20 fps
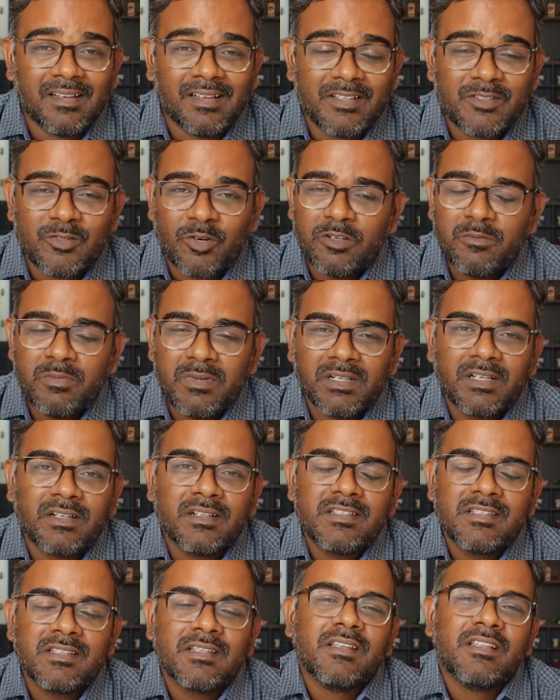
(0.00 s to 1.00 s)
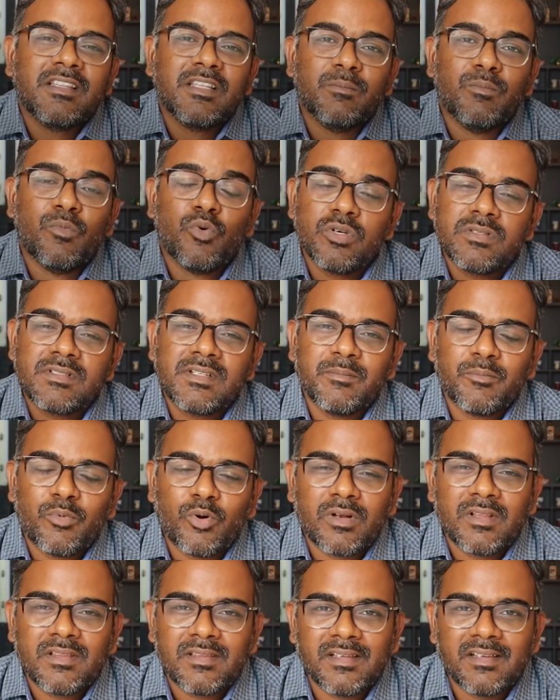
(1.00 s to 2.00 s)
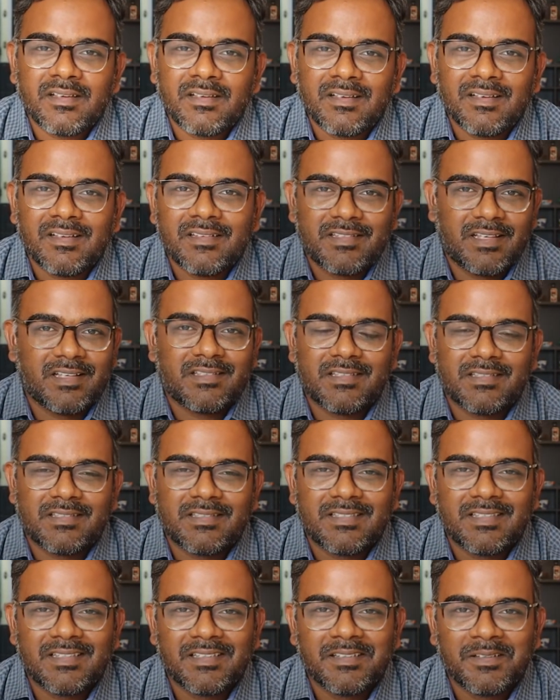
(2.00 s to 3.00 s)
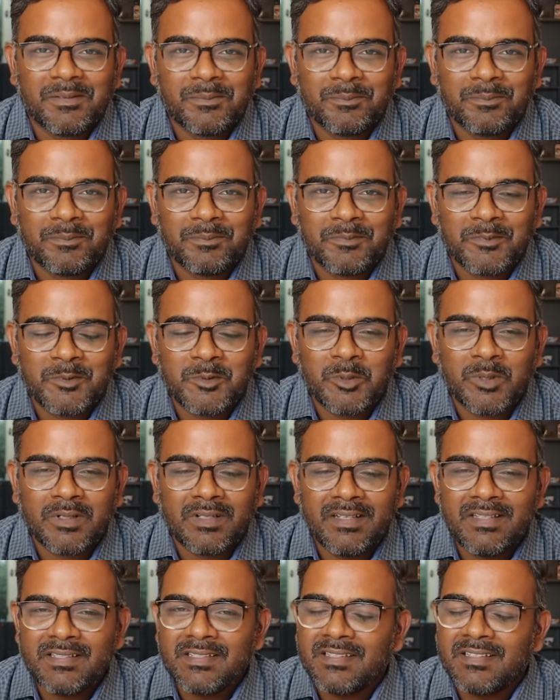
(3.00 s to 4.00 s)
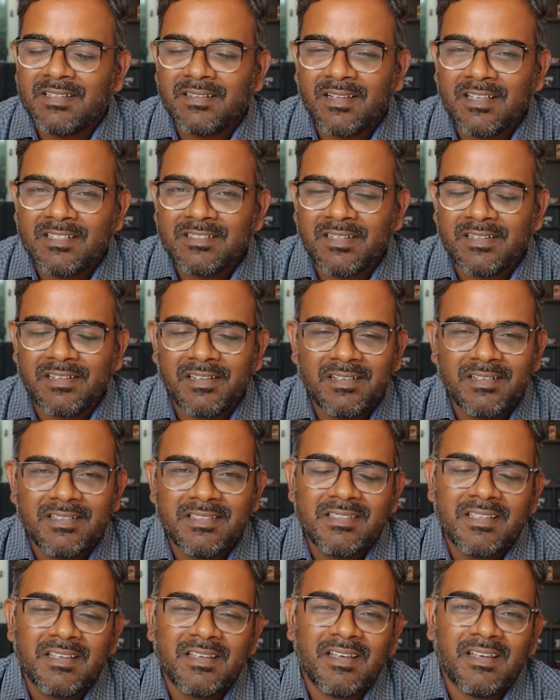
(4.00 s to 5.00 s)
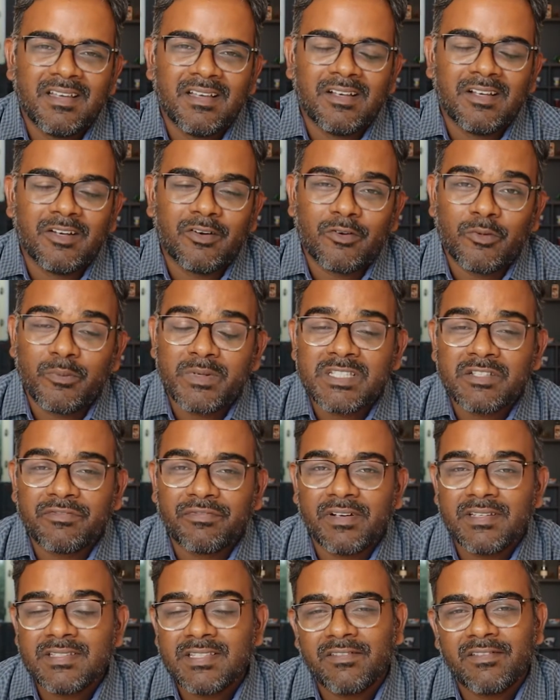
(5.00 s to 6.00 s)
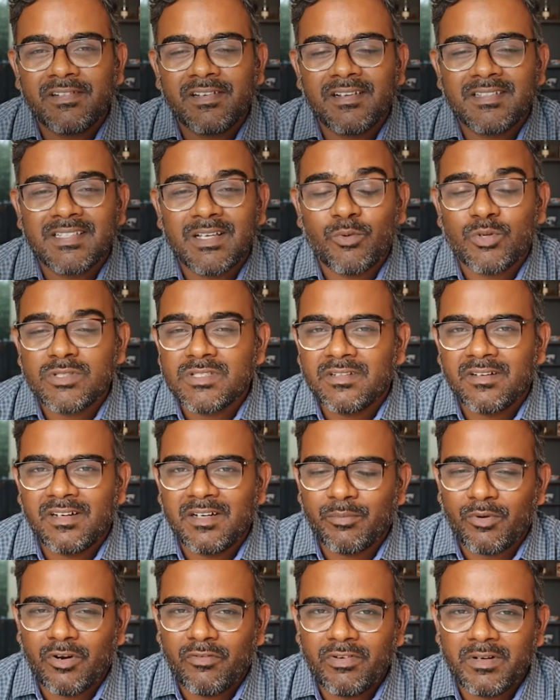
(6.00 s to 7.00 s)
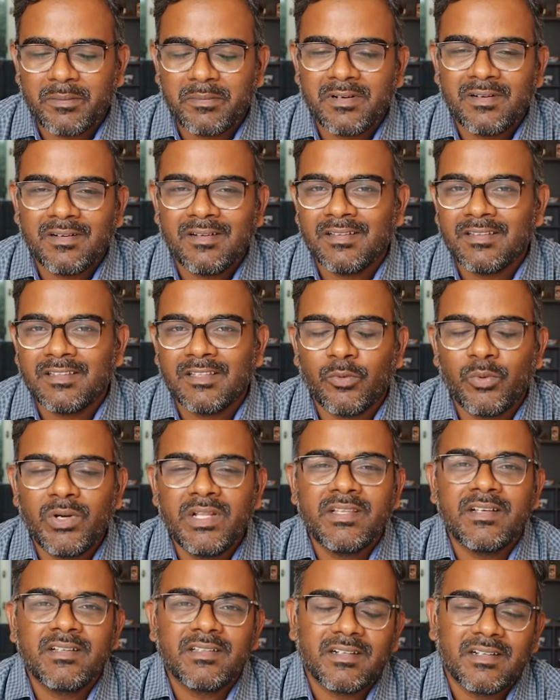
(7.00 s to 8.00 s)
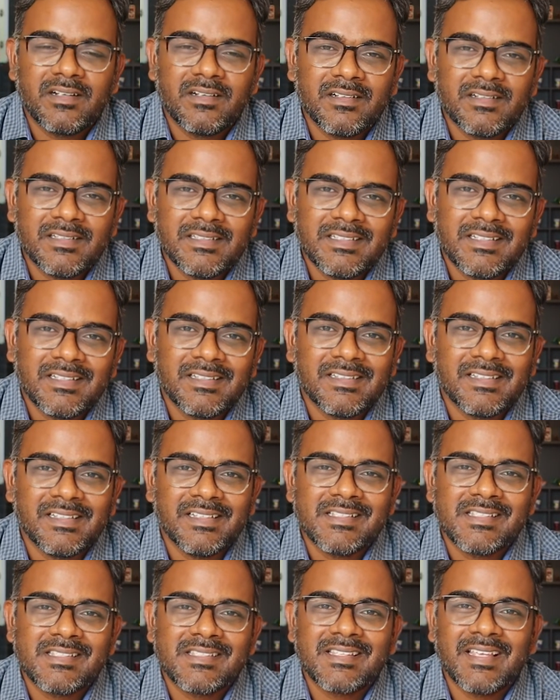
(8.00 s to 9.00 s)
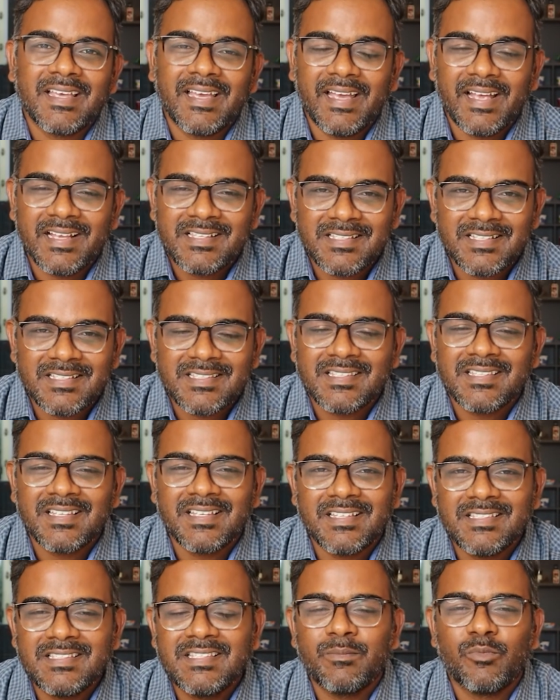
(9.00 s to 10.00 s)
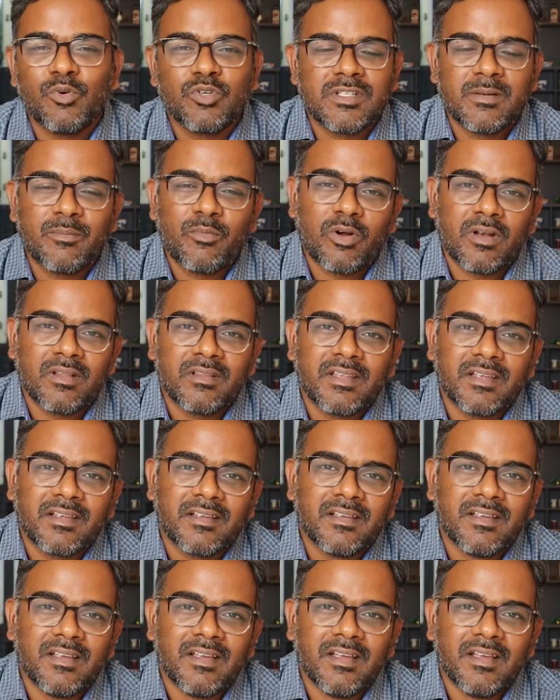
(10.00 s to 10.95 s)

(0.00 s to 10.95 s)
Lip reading: In stock markets, the most important thing is exits. So at least in the last 10 years, out of which the first 7 years I wasn't really profitable, the only thing that I learned is exits is the most important thing.